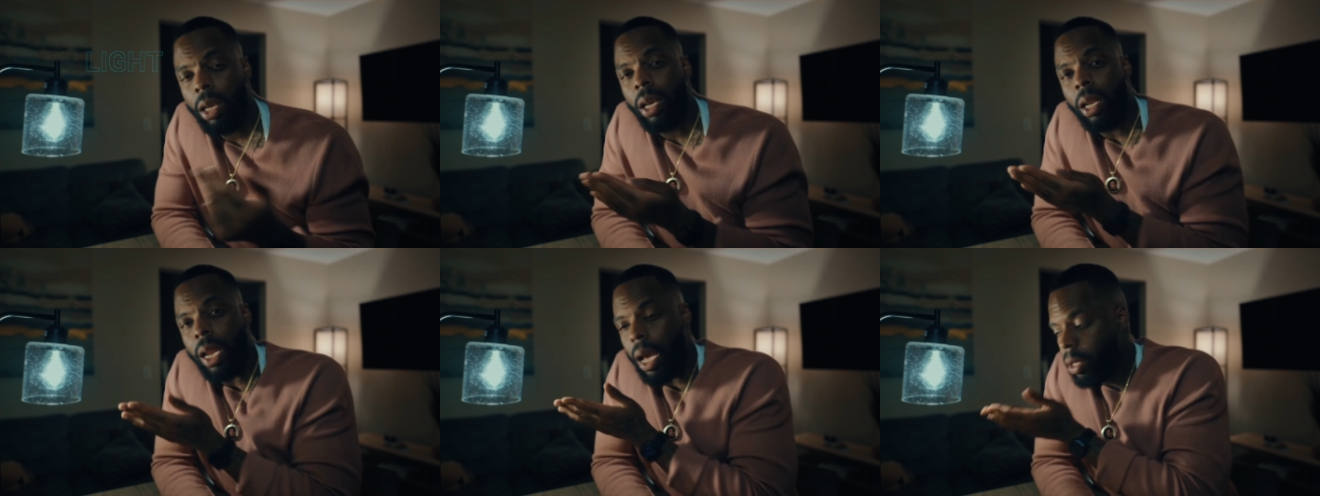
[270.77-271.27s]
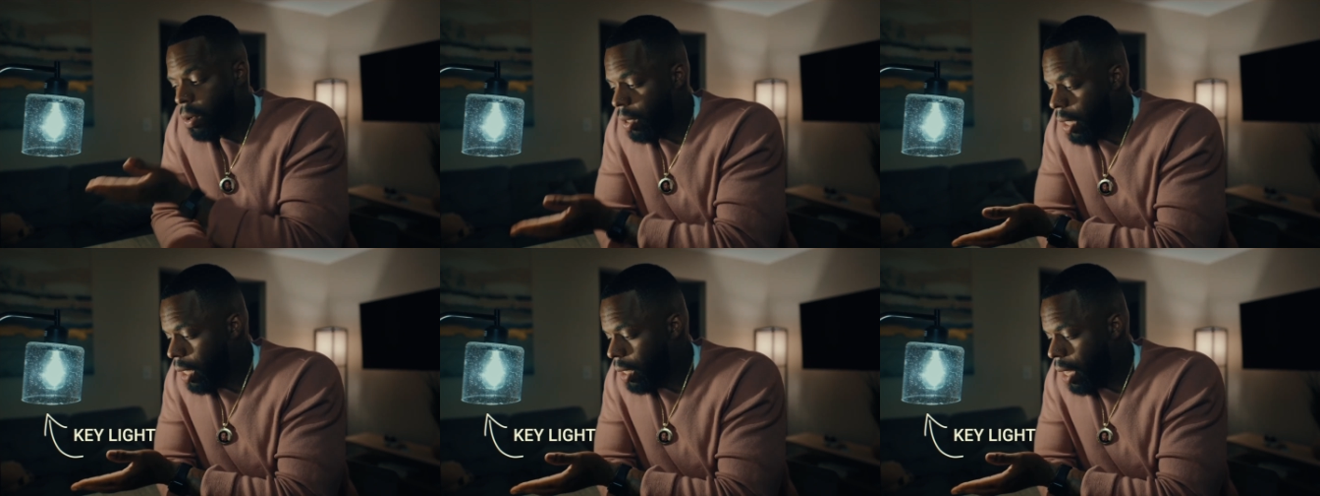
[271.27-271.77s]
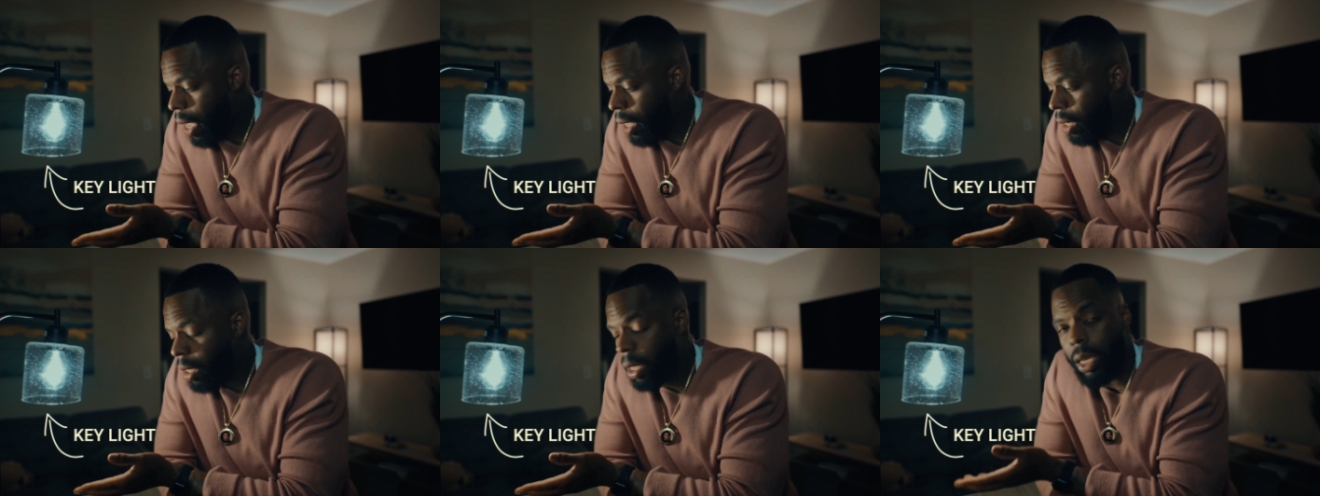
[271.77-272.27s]
Now, your key
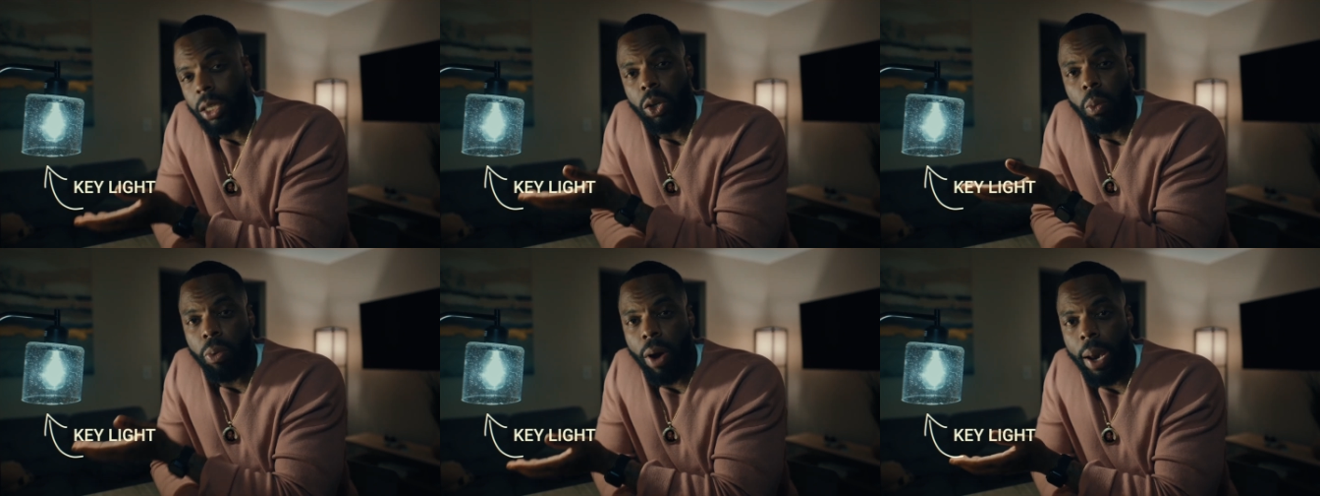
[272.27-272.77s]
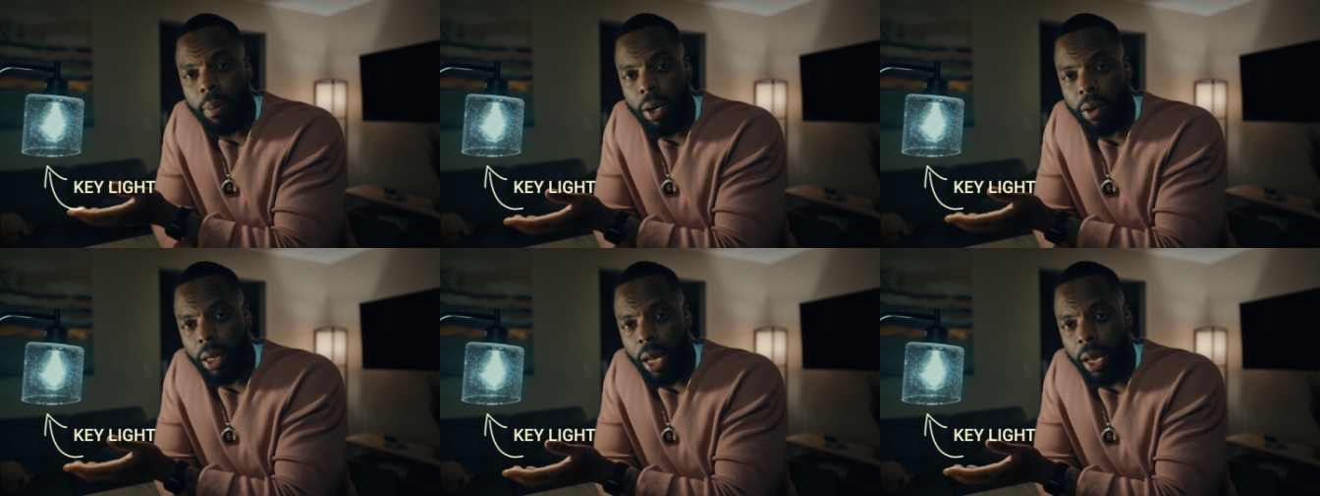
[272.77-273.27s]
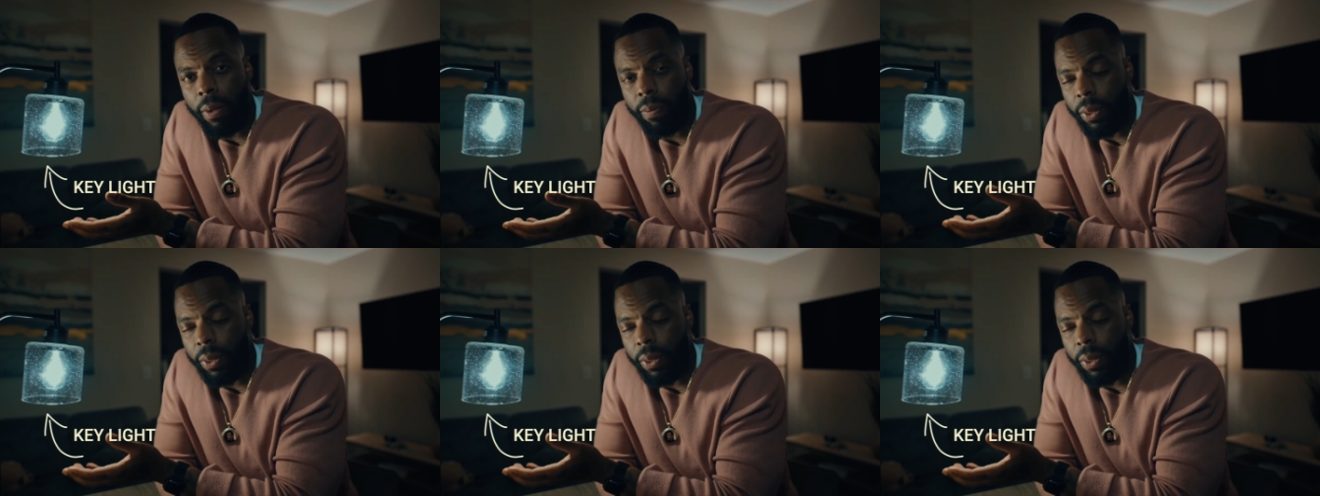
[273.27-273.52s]
light is your primary light.